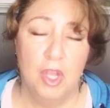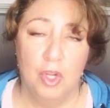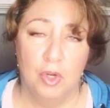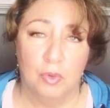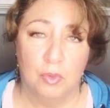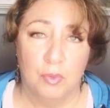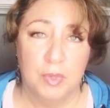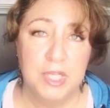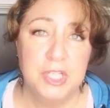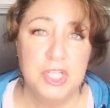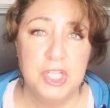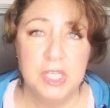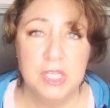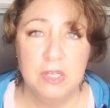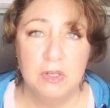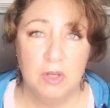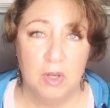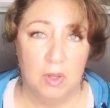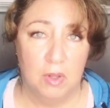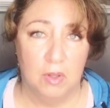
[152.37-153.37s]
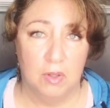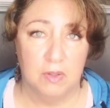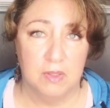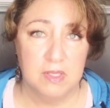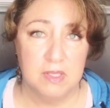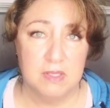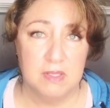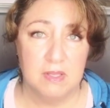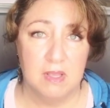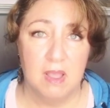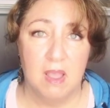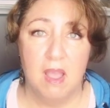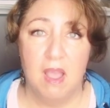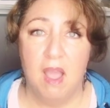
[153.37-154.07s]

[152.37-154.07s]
reaching your goals